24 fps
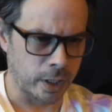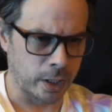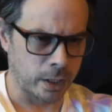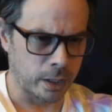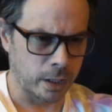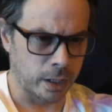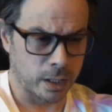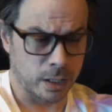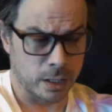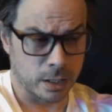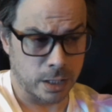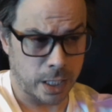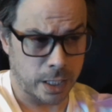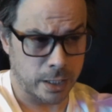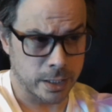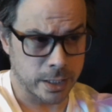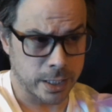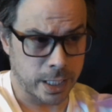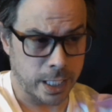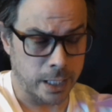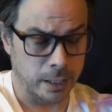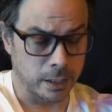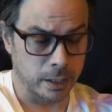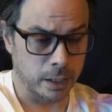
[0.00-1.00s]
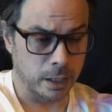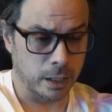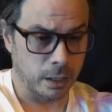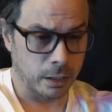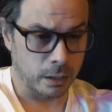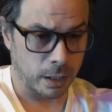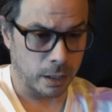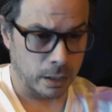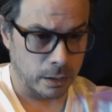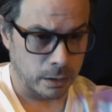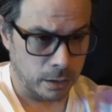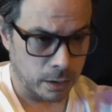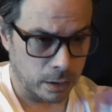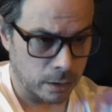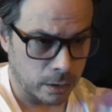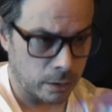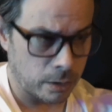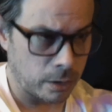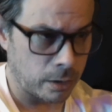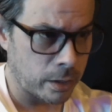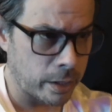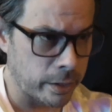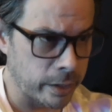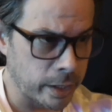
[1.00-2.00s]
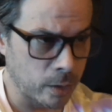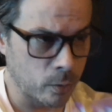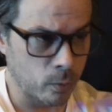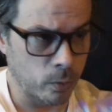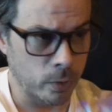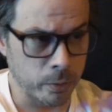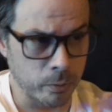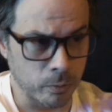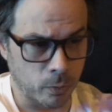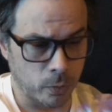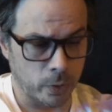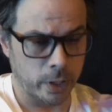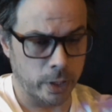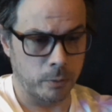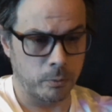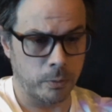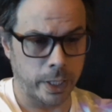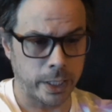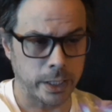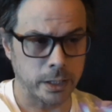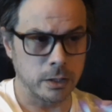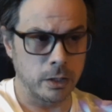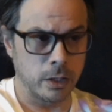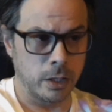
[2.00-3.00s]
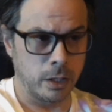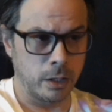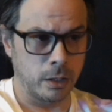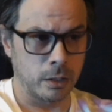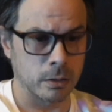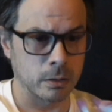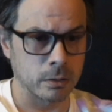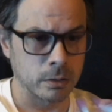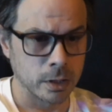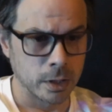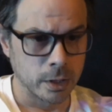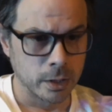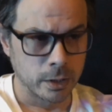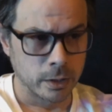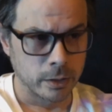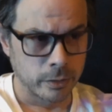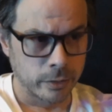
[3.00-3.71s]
Like, and sadly, I think we might know